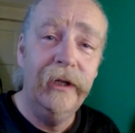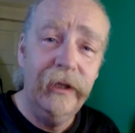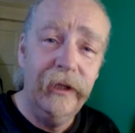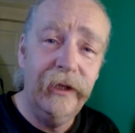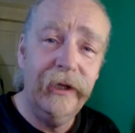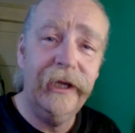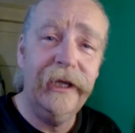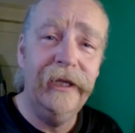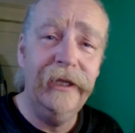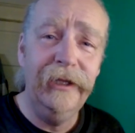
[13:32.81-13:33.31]

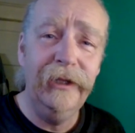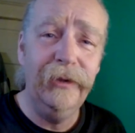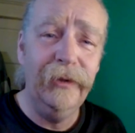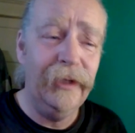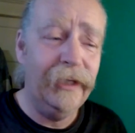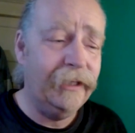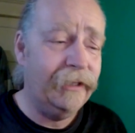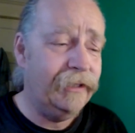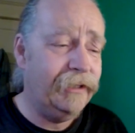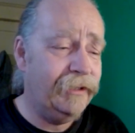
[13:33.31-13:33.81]
Look into
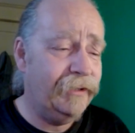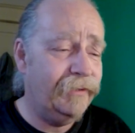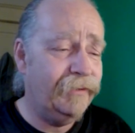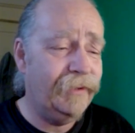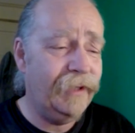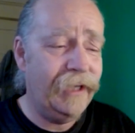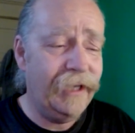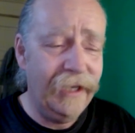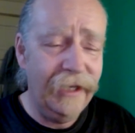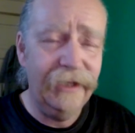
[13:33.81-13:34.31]
it,
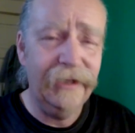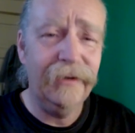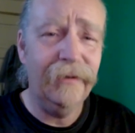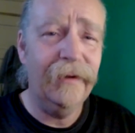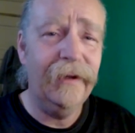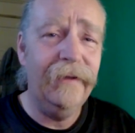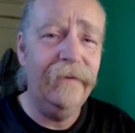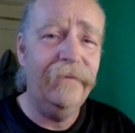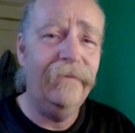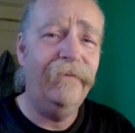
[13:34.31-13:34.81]
you
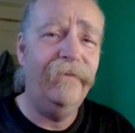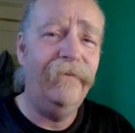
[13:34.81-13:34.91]
ignorant